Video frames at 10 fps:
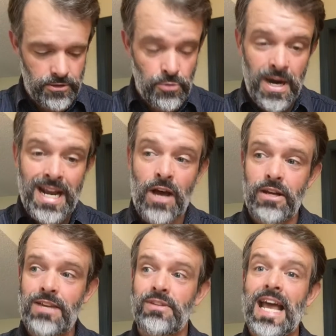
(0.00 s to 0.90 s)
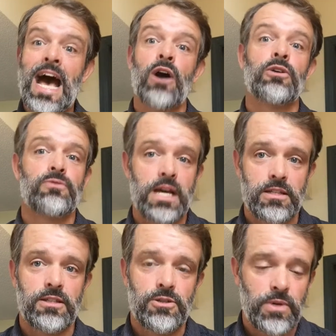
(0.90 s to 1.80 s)
You might even out of that
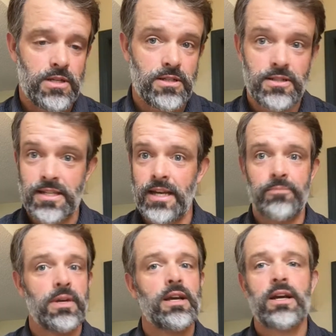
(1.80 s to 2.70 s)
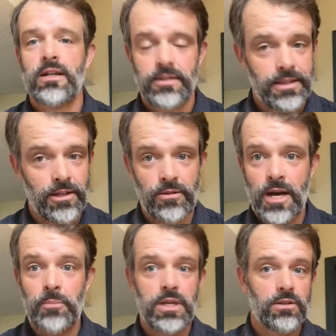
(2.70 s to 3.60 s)
situation say, you know,
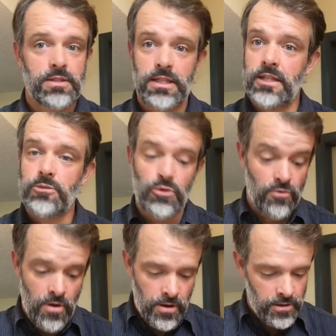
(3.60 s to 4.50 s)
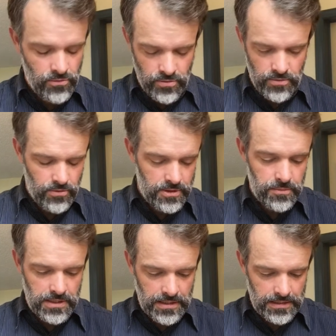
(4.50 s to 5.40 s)
I'm guilty, let's move on, or
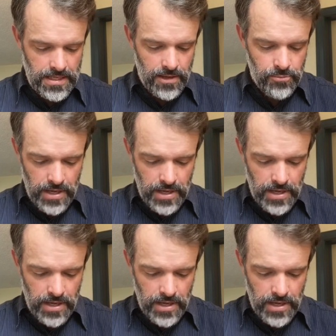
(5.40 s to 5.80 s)
something like that.